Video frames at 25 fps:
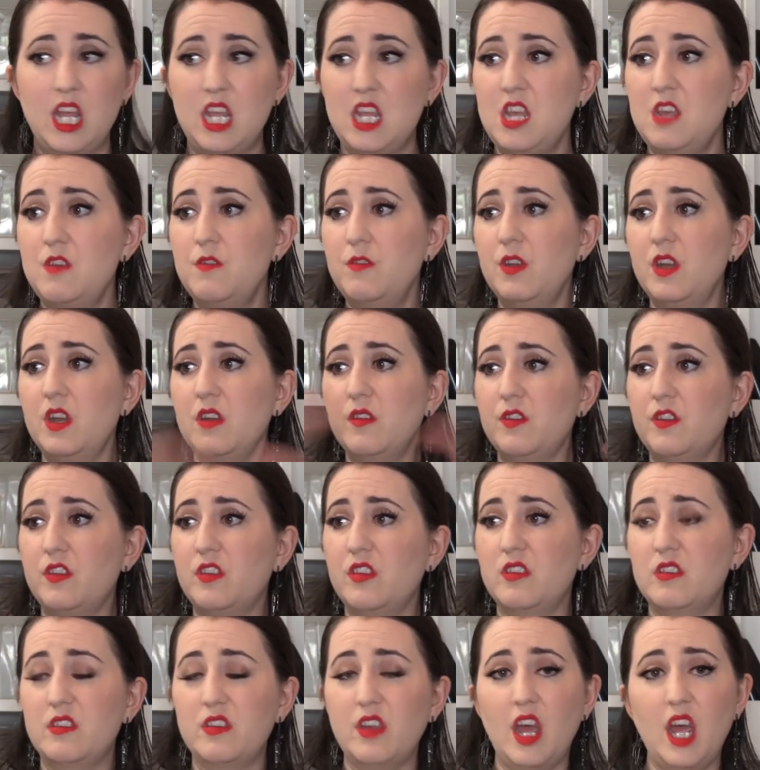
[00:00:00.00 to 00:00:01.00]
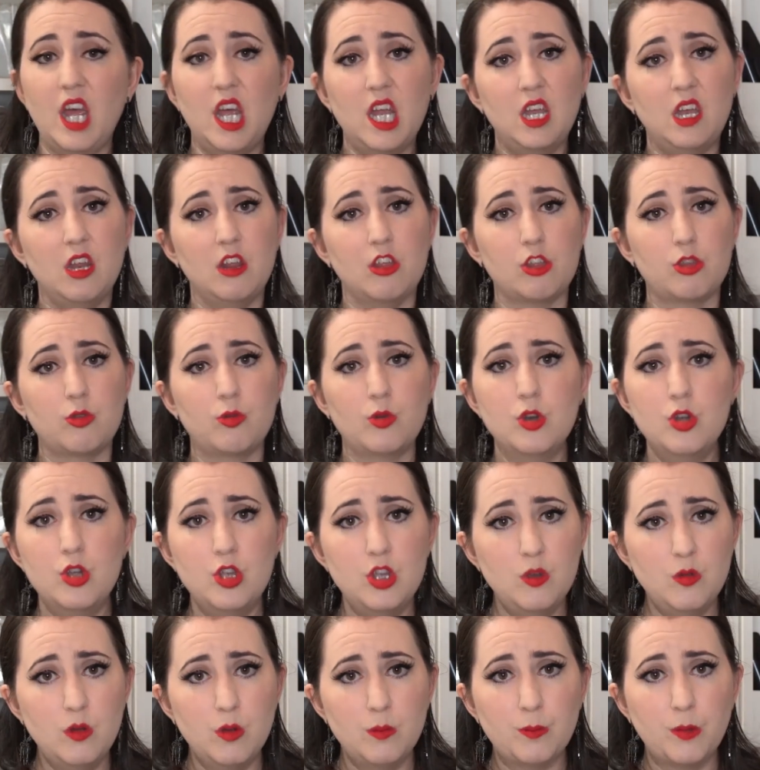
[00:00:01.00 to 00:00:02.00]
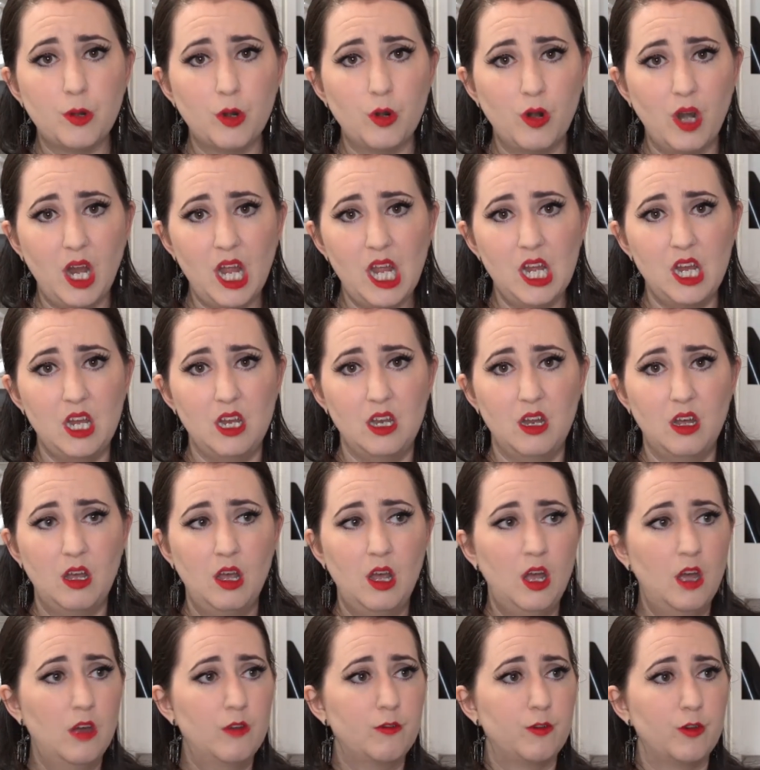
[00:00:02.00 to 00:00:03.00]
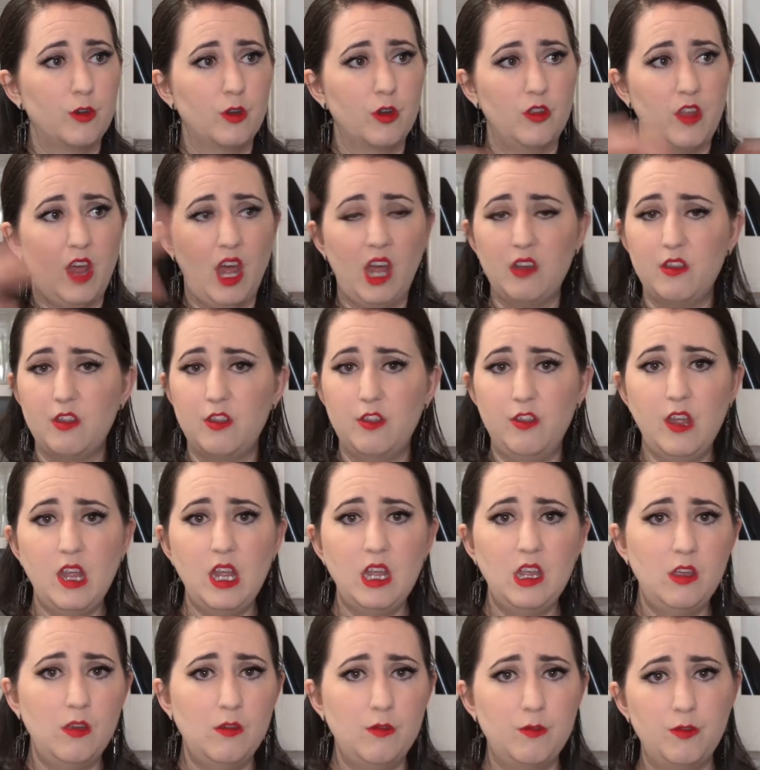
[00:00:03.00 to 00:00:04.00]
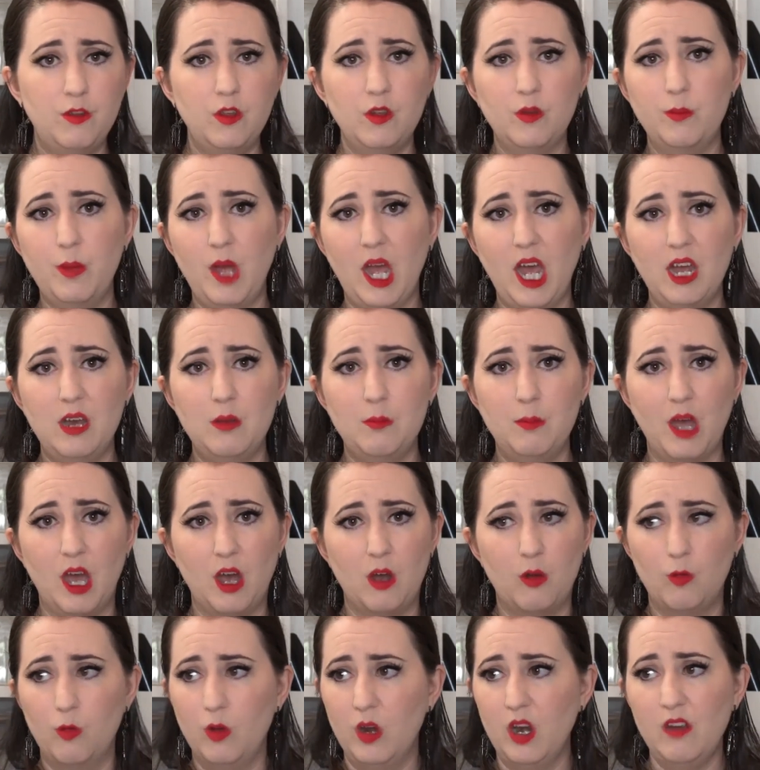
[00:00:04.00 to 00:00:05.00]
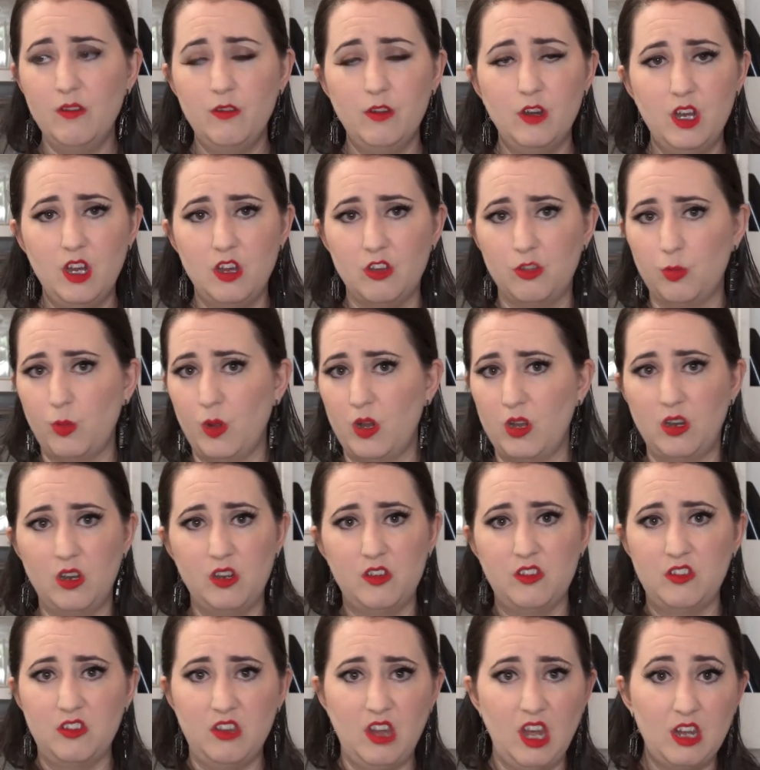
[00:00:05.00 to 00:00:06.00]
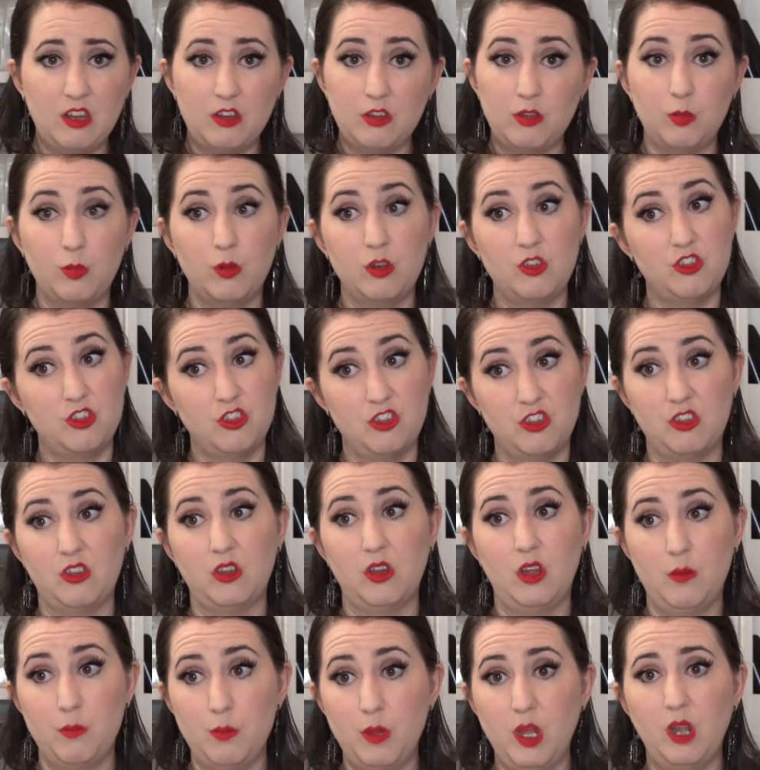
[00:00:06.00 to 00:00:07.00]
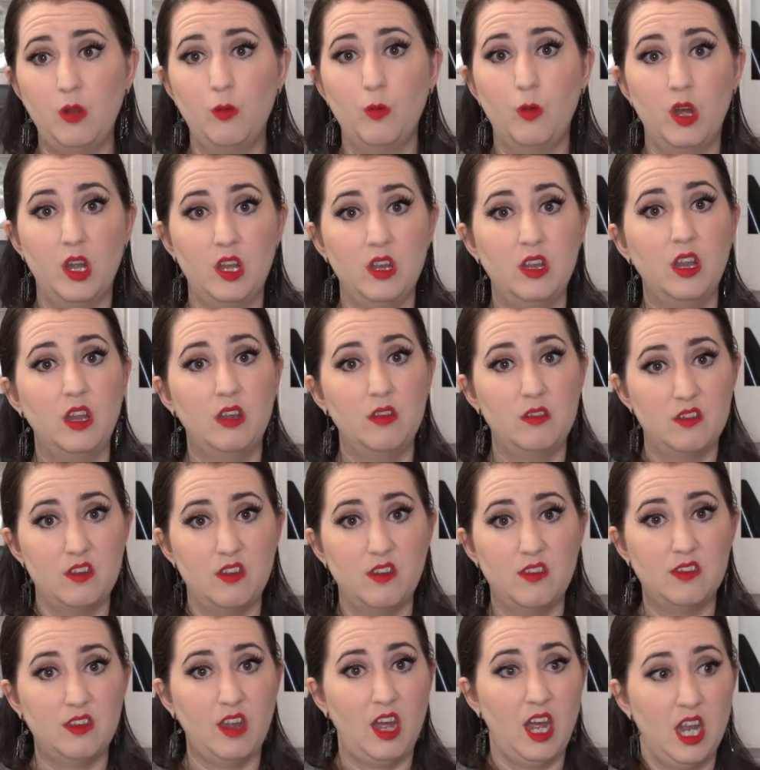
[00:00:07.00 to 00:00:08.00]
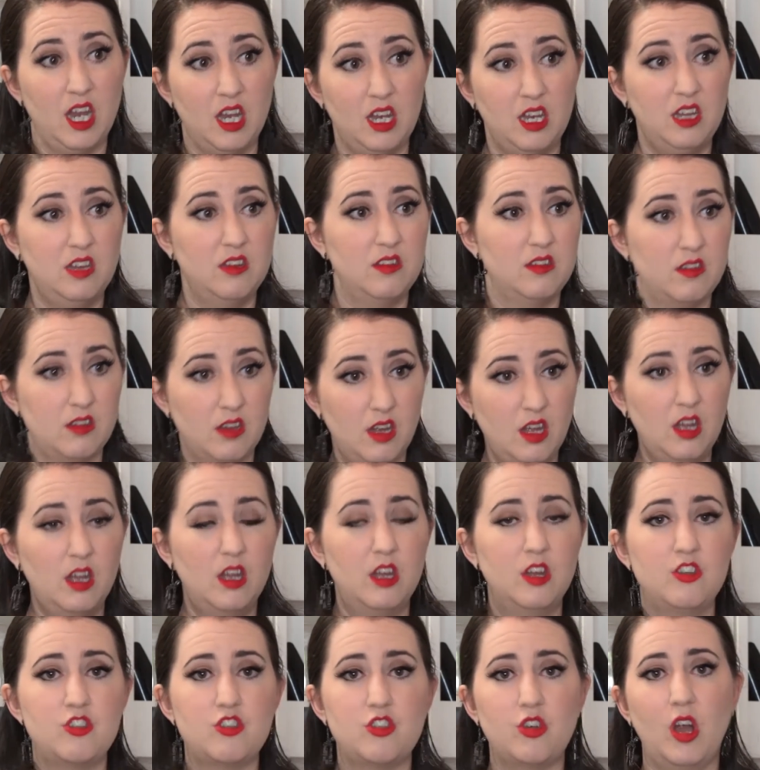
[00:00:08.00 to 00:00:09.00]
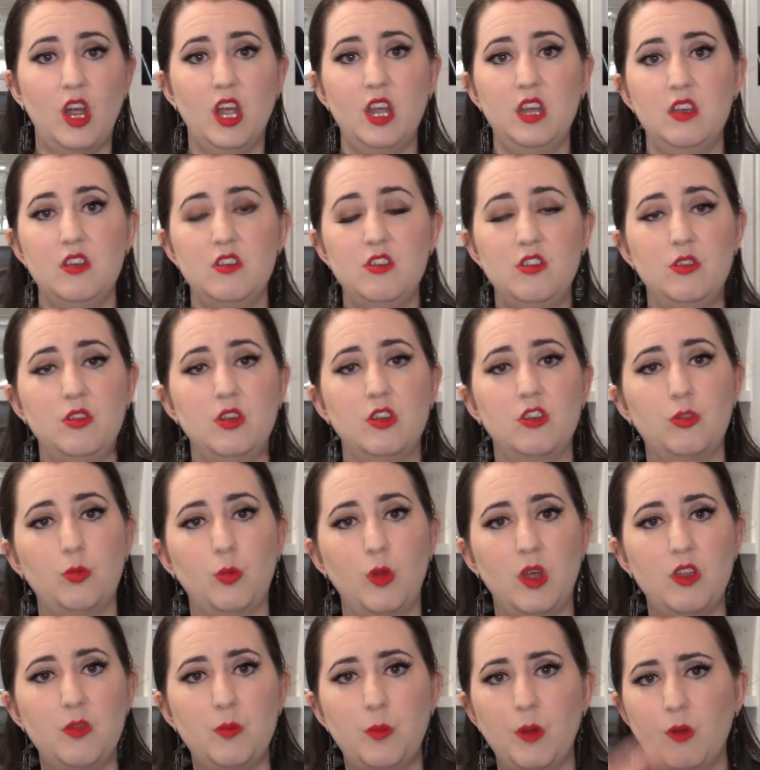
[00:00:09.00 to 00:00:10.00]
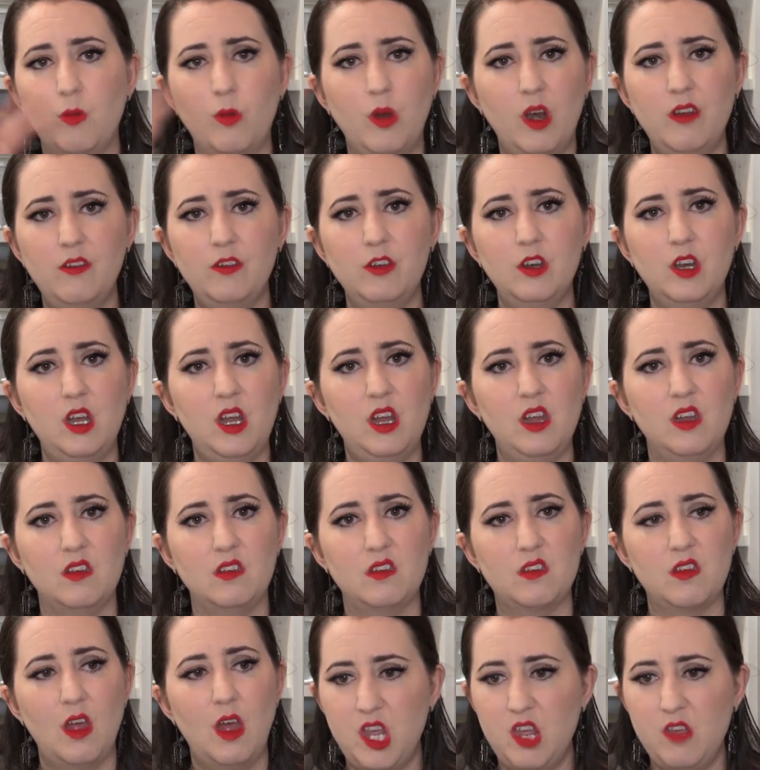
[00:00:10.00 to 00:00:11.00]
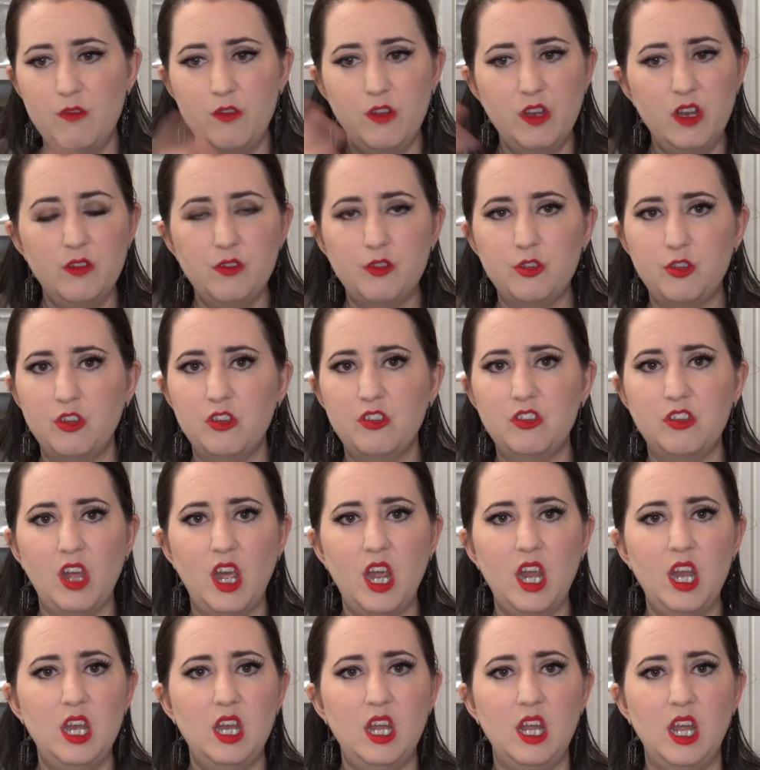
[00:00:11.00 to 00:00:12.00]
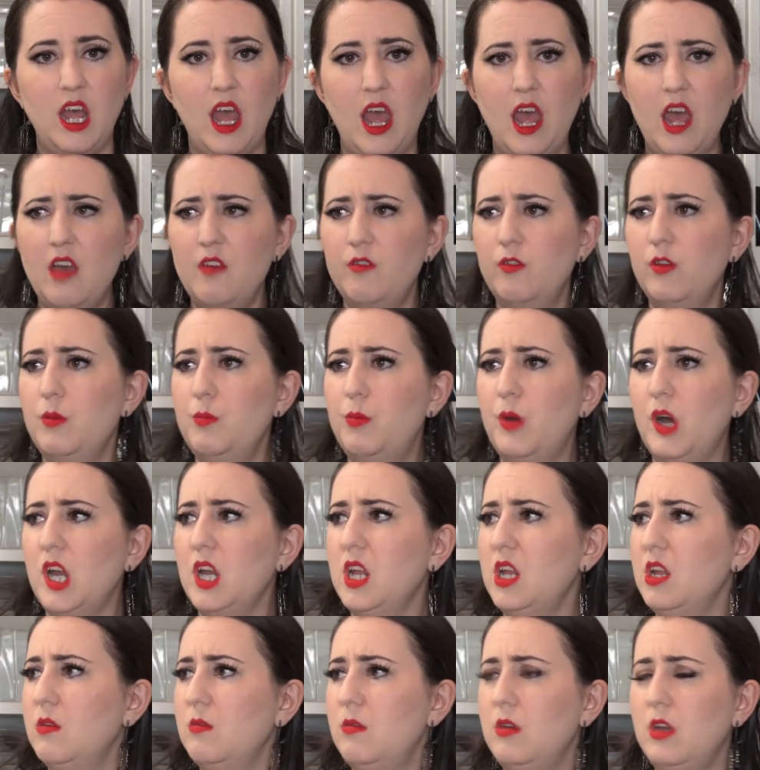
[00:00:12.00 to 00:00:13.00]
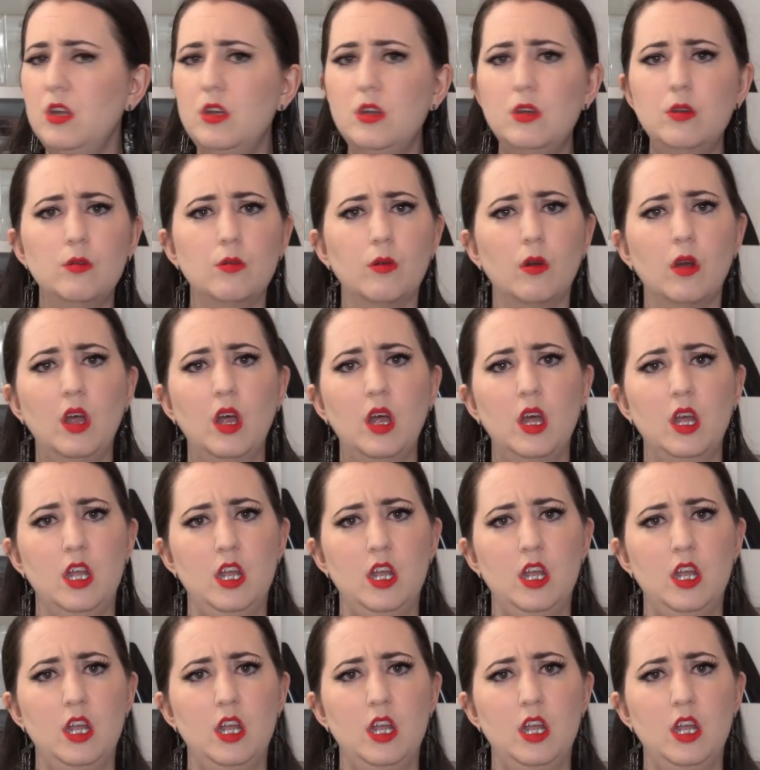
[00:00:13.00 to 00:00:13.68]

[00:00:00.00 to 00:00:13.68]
Even if society threw you a parade for that thing you feel bad about, whatever it is, whether it's sex, which is a big one that society is trying to do this with, but whatever it is, even if society, everybody you knew,